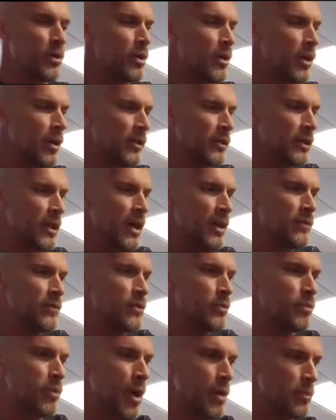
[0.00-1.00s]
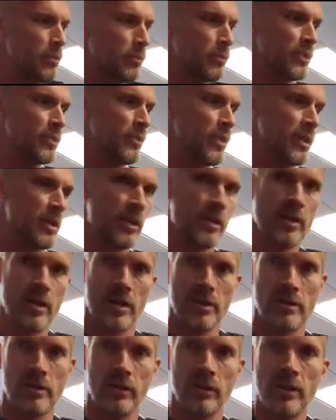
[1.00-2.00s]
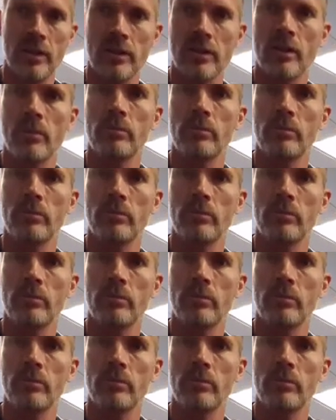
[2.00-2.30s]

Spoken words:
a lot of you probably recognize the licks I'm